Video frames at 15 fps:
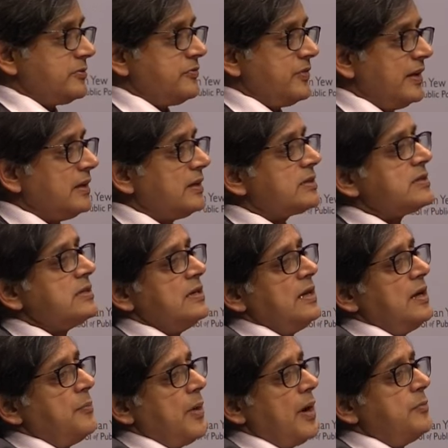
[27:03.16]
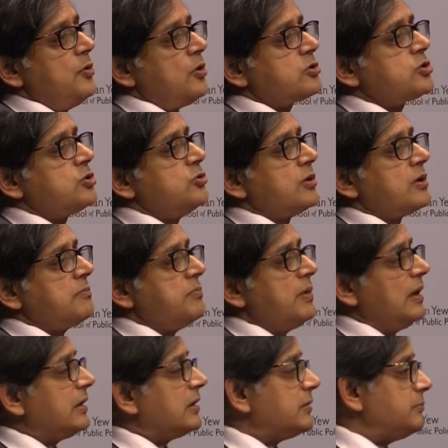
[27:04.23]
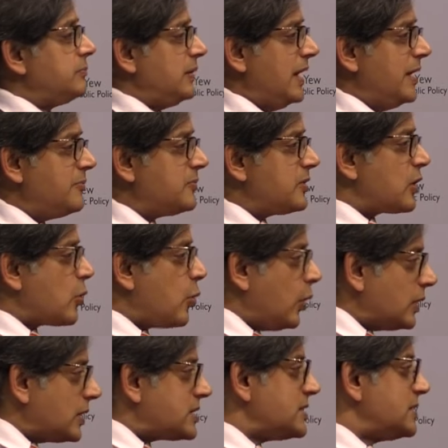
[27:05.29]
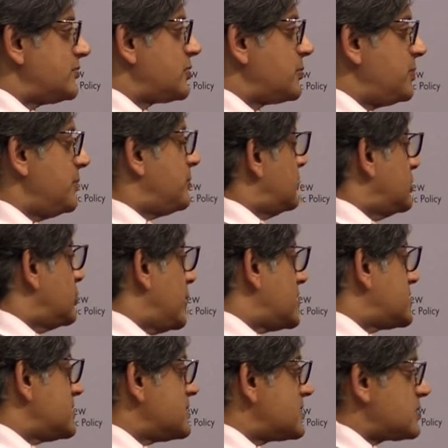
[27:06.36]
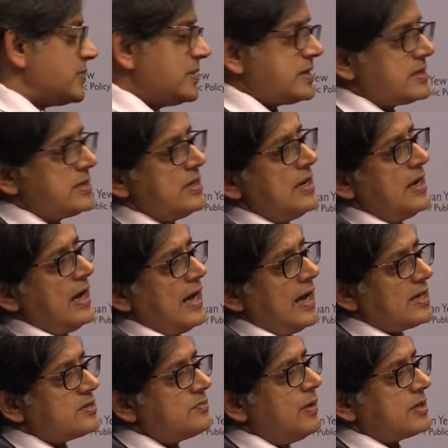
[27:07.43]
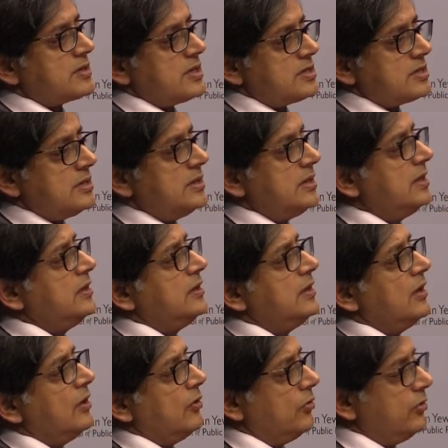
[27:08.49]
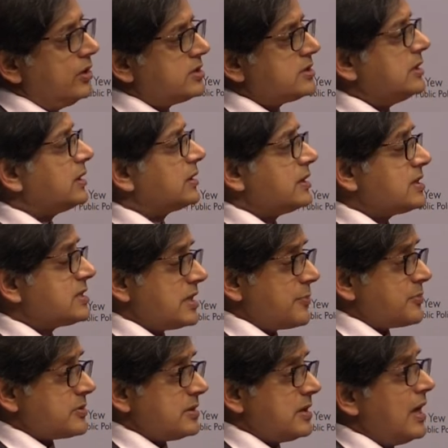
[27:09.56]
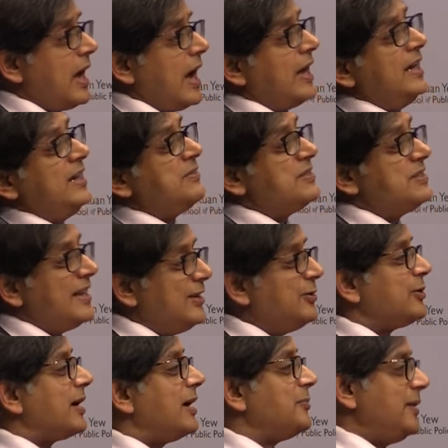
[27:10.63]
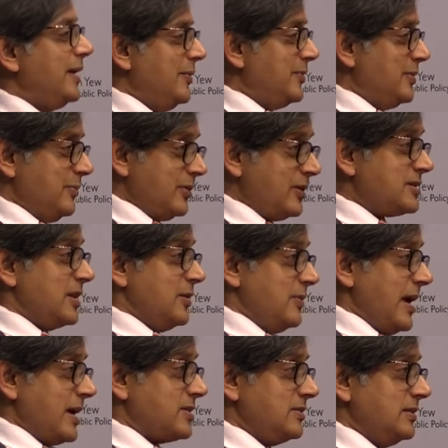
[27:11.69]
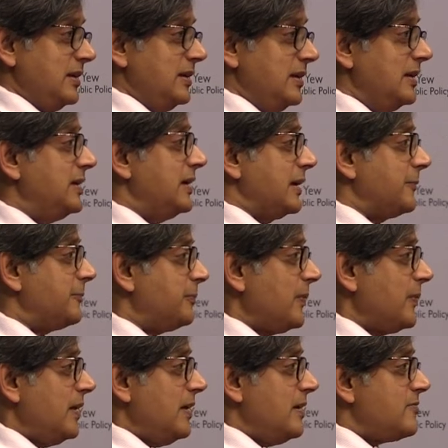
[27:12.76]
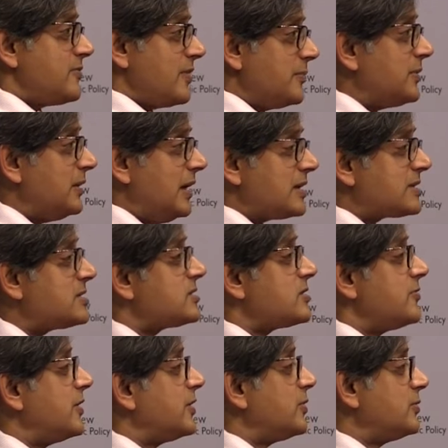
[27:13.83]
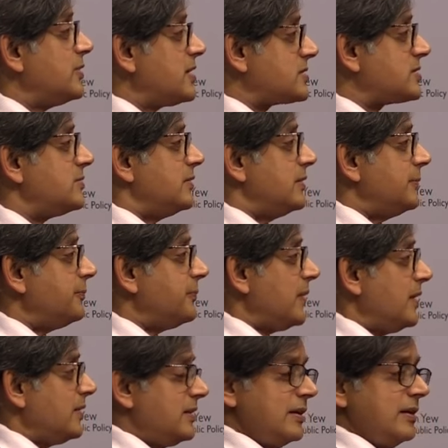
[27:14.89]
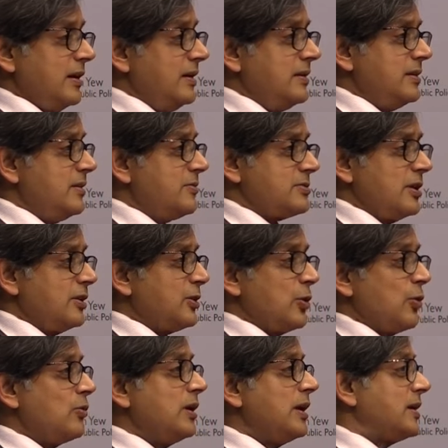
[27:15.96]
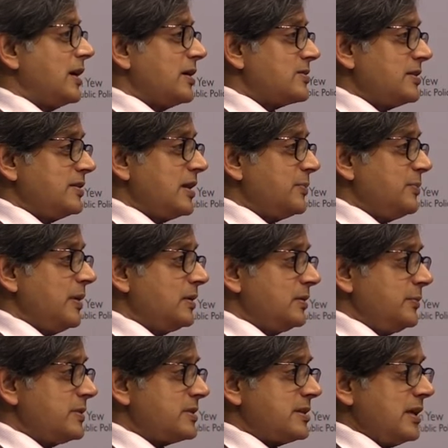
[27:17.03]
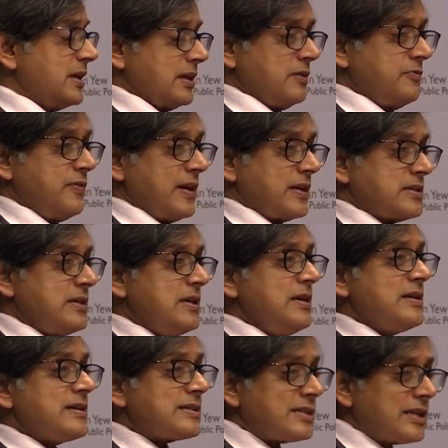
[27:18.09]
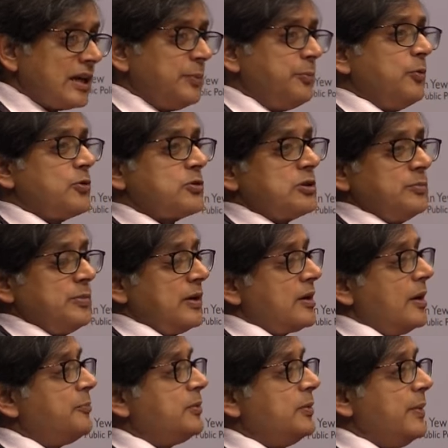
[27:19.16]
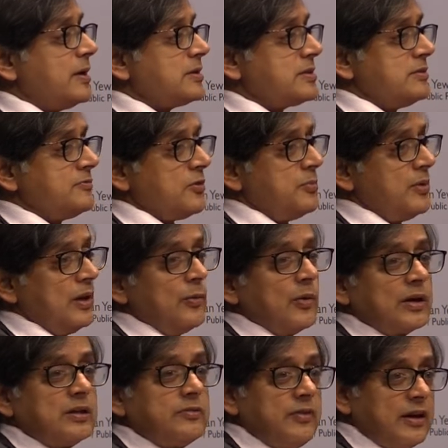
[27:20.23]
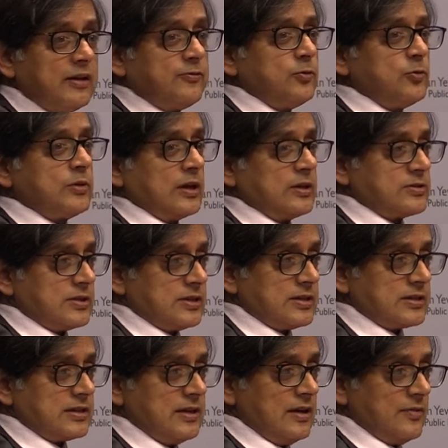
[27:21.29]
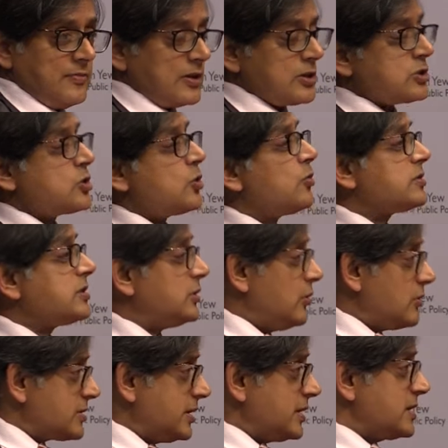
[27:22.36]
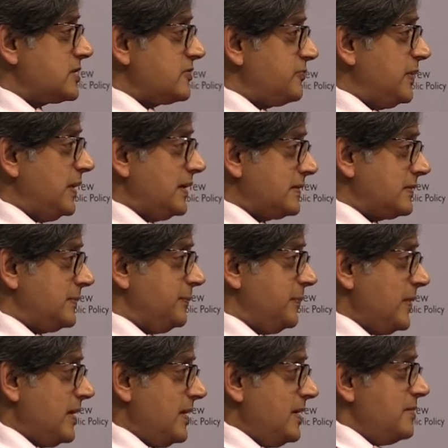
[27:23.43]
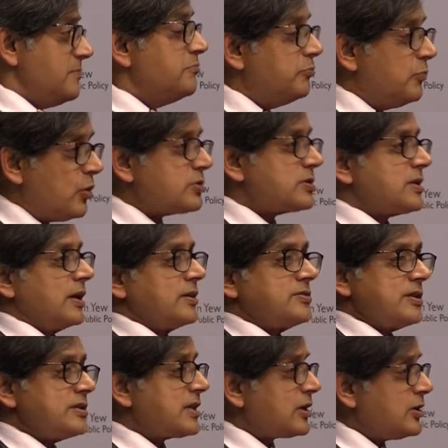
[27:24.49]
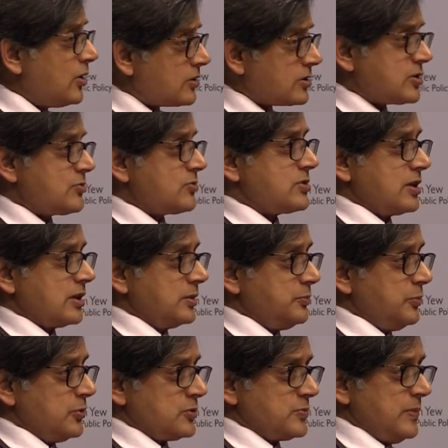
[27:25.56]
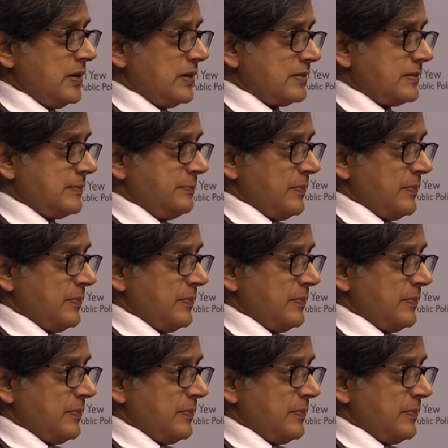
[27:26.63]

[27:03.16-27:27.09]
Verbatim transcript: failed, but I'm not sure you can blame the quality of the people who went into it as much as in the original conception. And even there, you can't blame them because they were actually learning from the lessons of their own history. Their, India was not the only country that made the mistake. In fact, Singapore should be complimented for being one of the very few countries that chose an alternative path. Most countries did not choose Singapore's path.